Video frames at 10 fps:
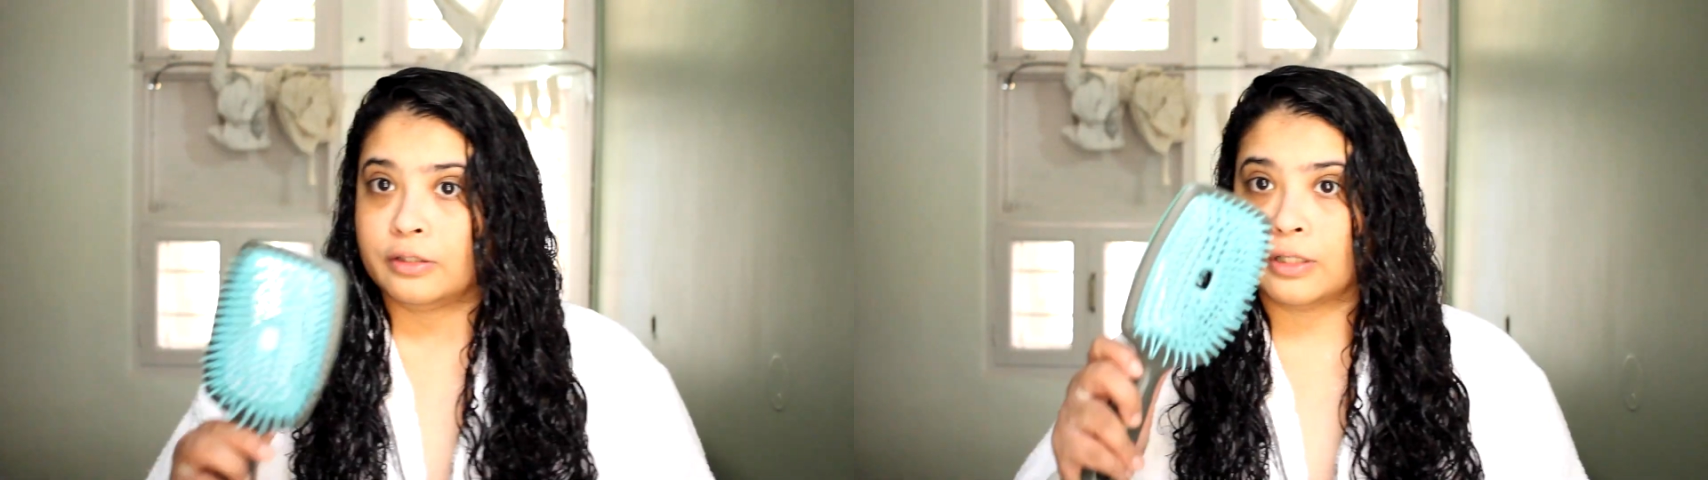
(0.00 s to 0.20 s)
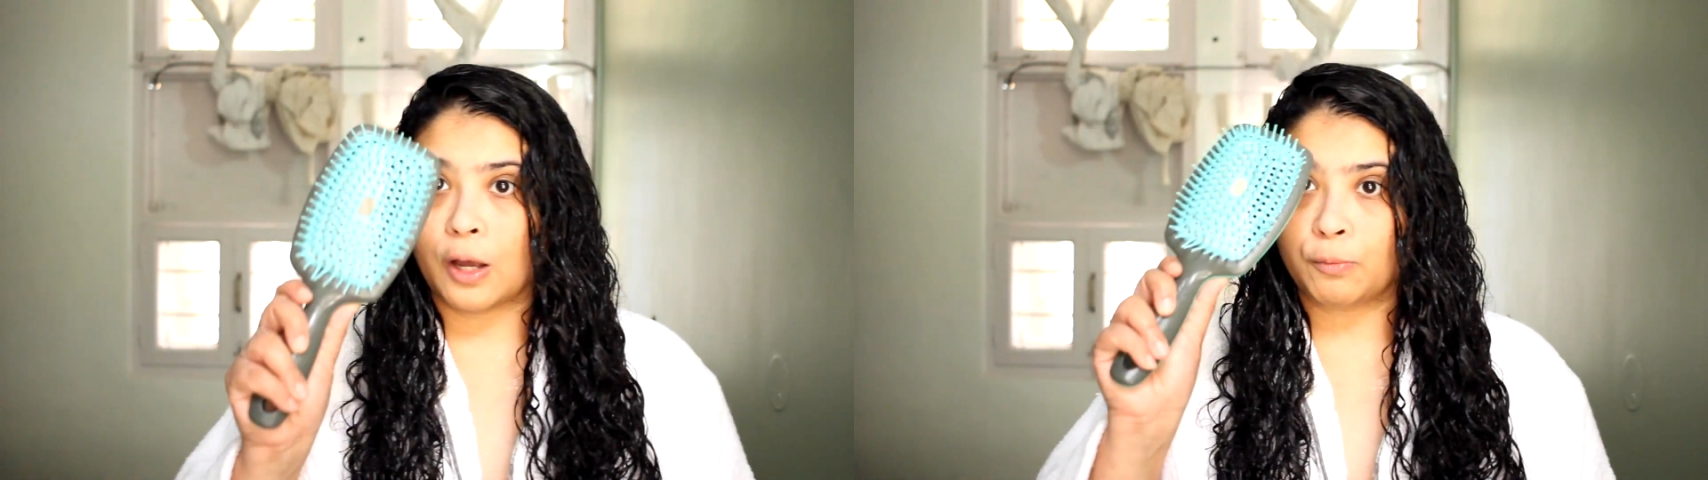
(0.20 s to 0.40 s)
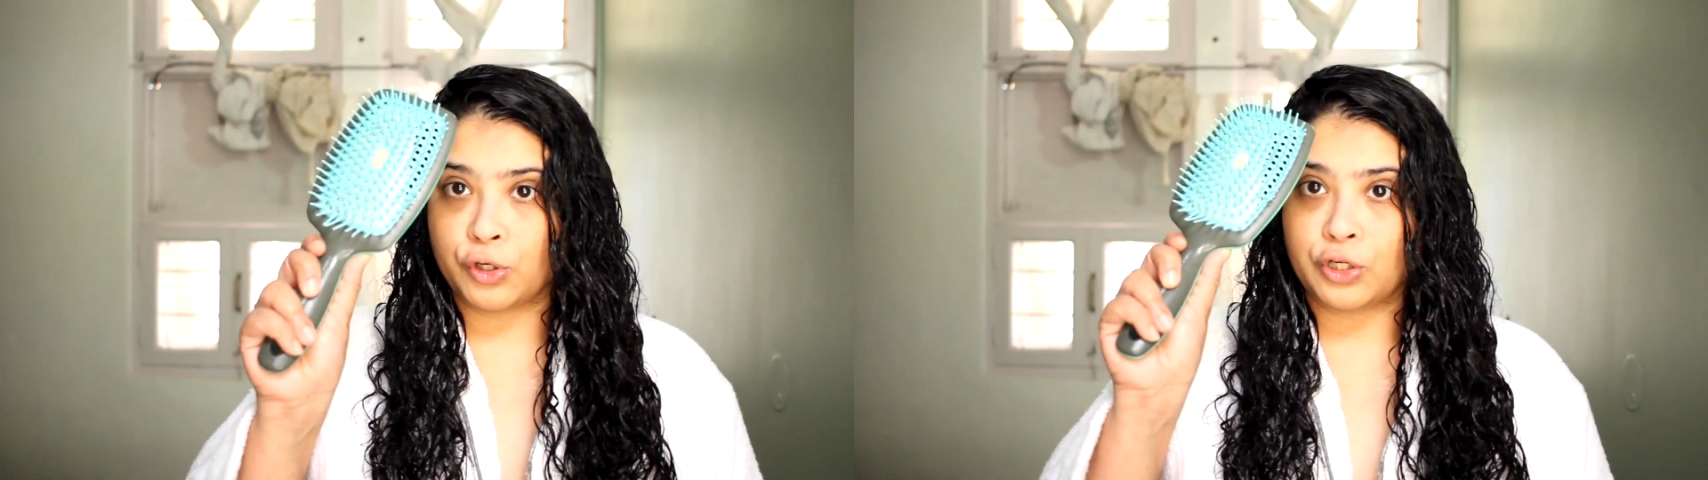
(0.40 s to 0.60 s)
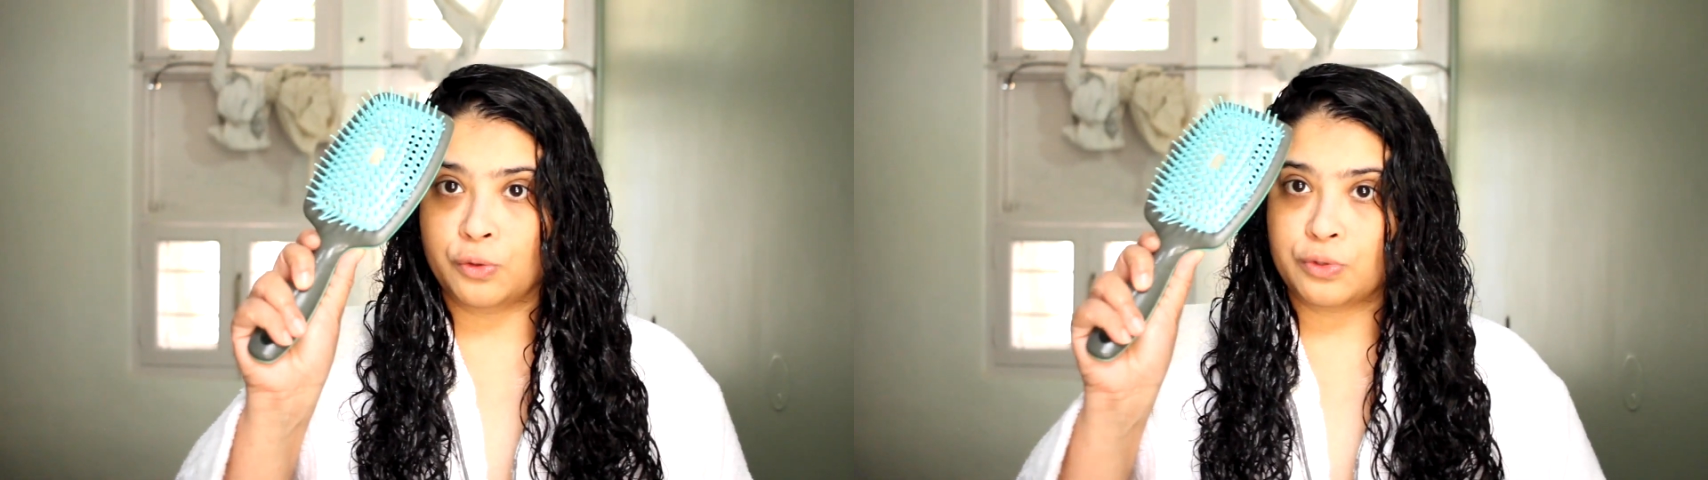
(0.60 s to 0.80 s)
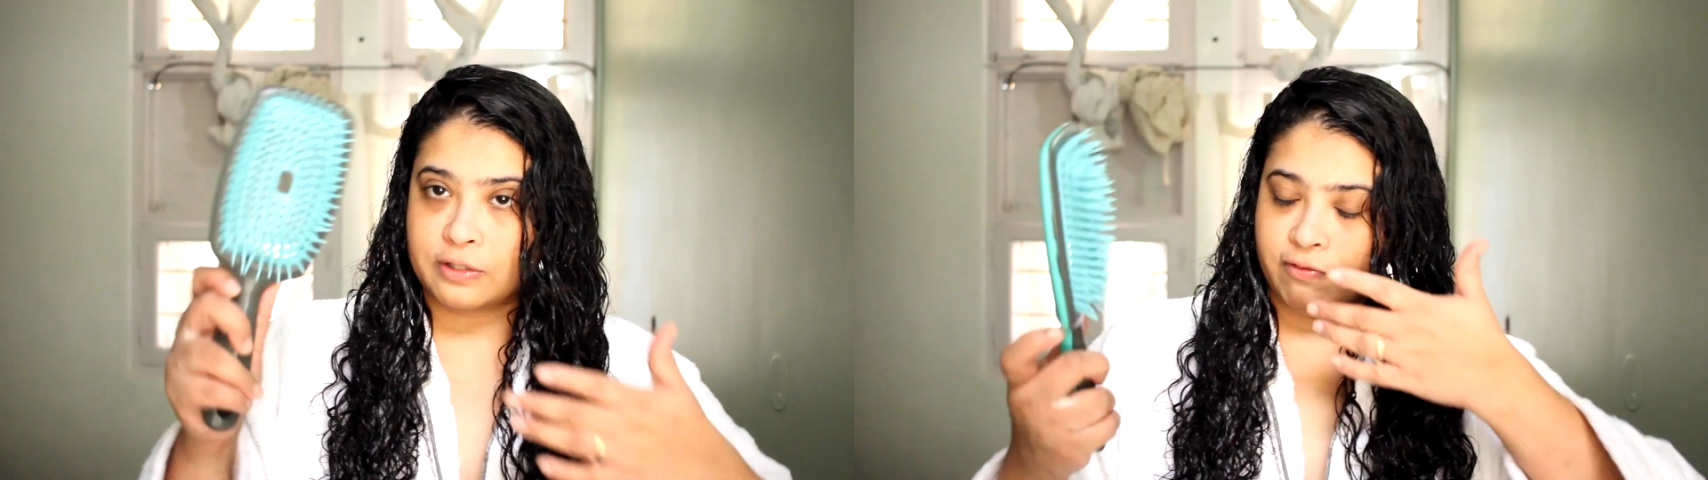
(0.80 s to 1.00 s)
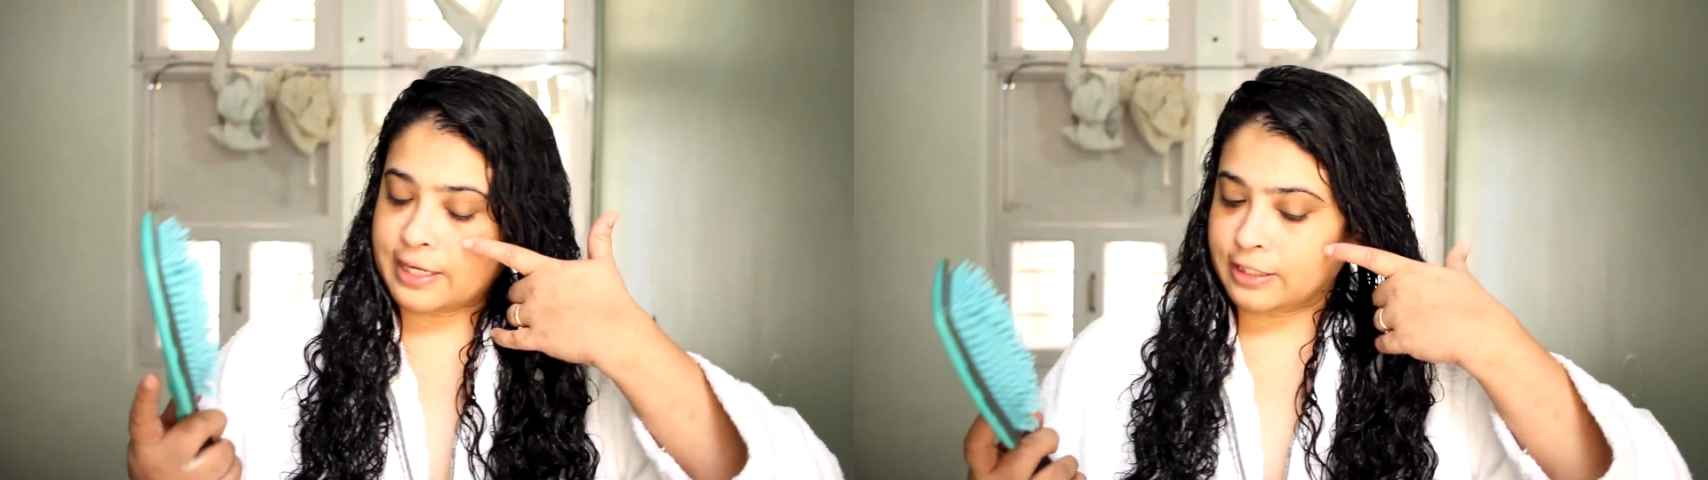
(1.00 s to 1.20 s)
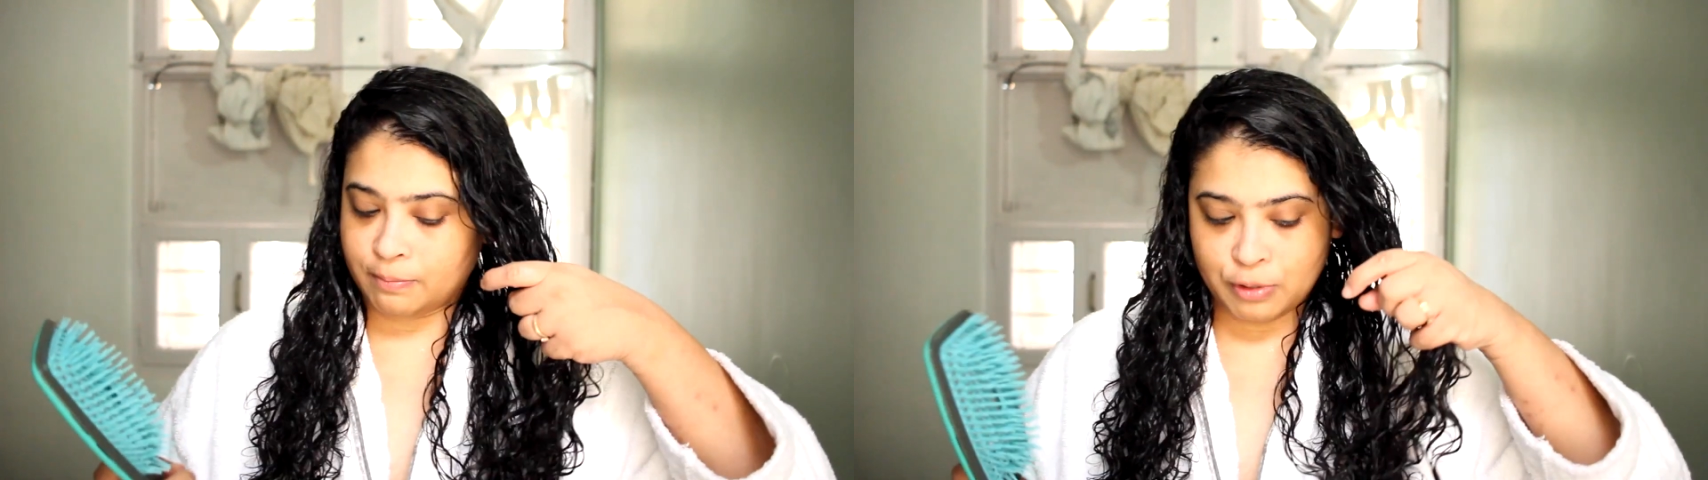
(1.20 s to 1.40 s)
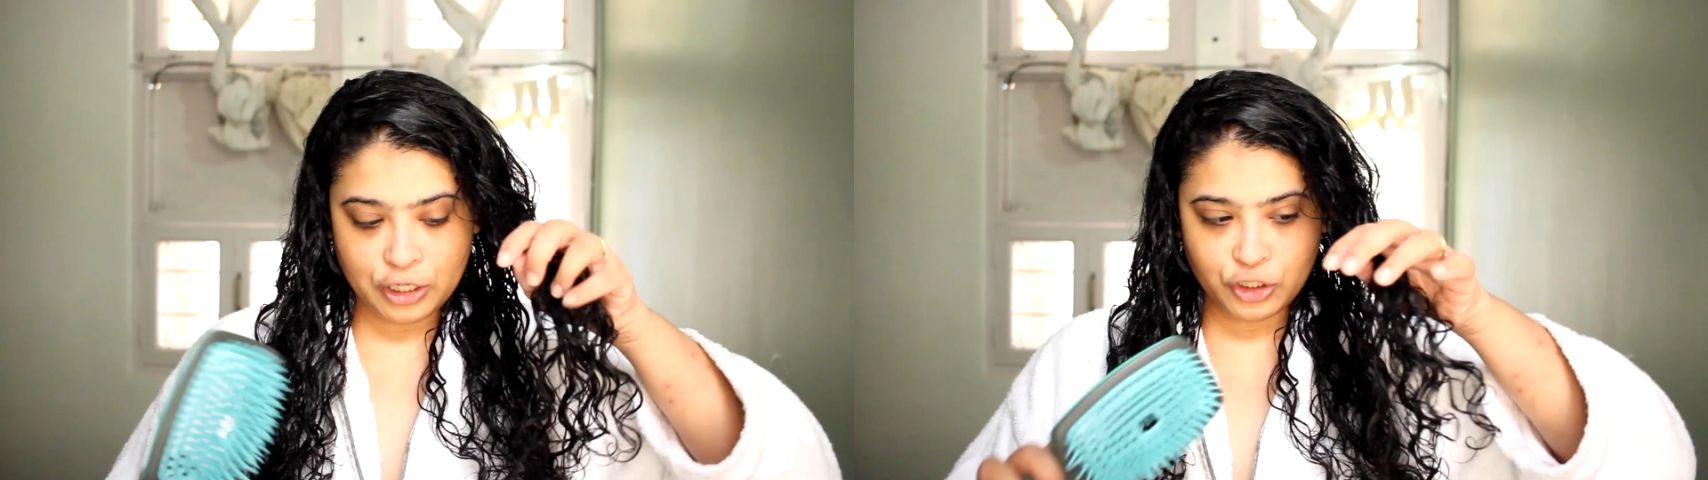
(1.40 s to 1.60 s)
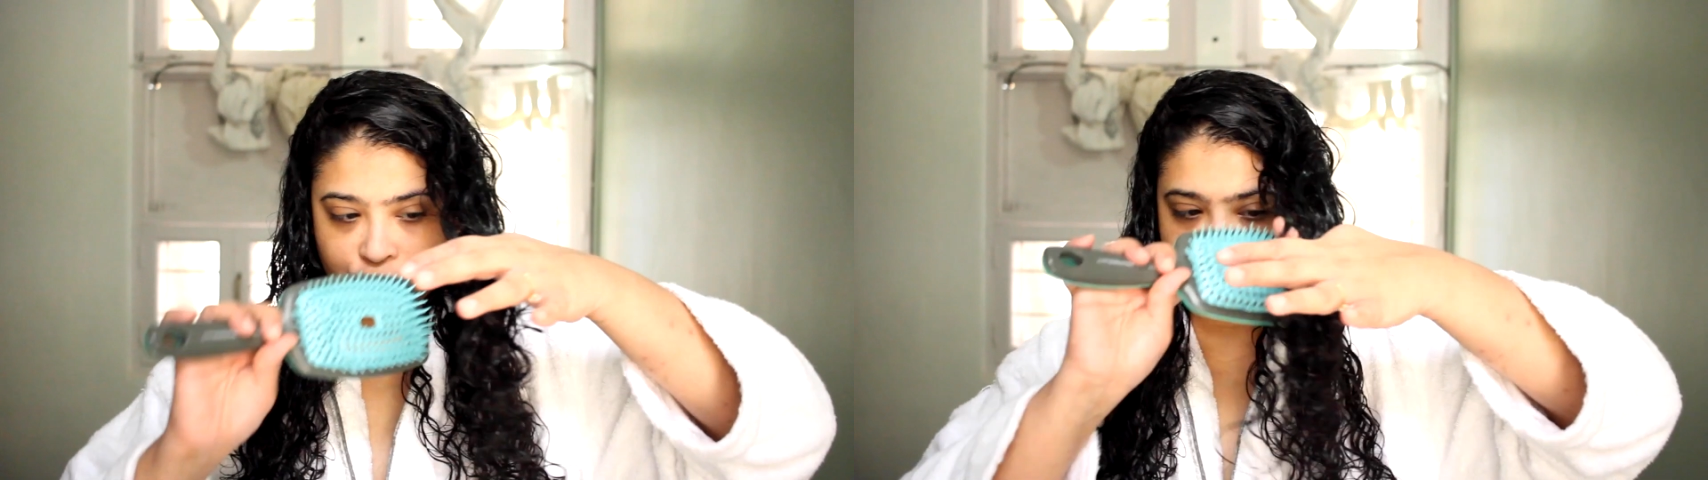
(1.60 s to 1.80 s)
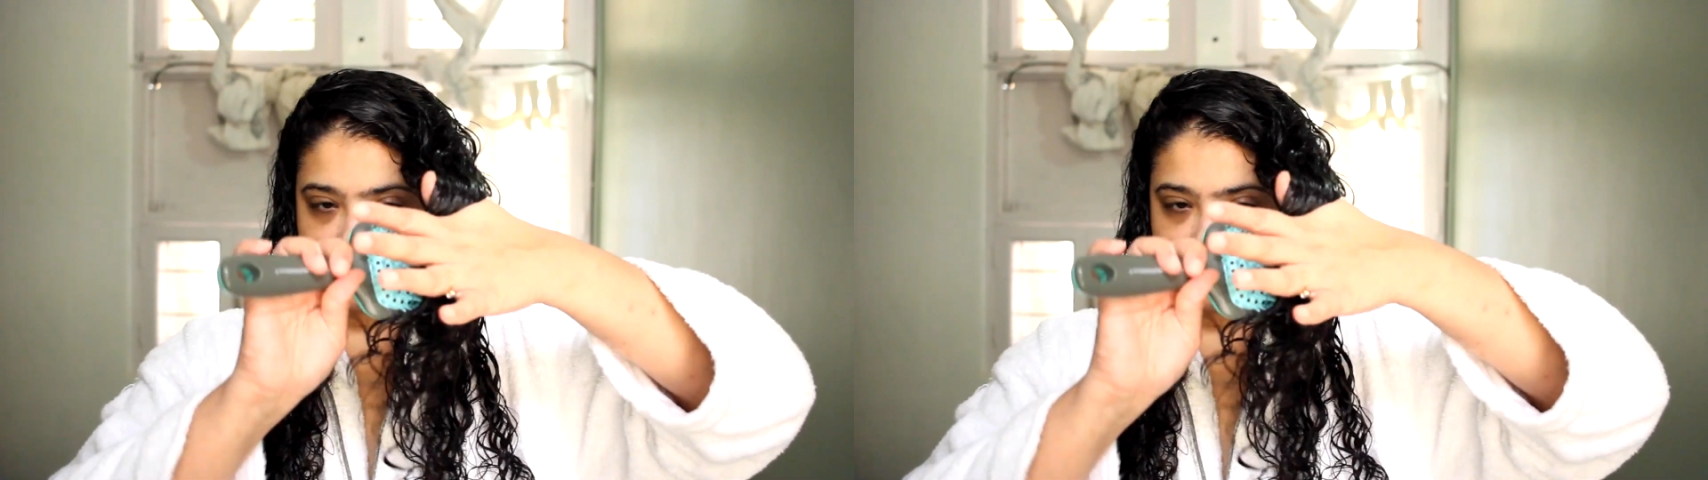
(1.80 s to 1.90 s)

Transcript: Now I'm going to use the flexi brush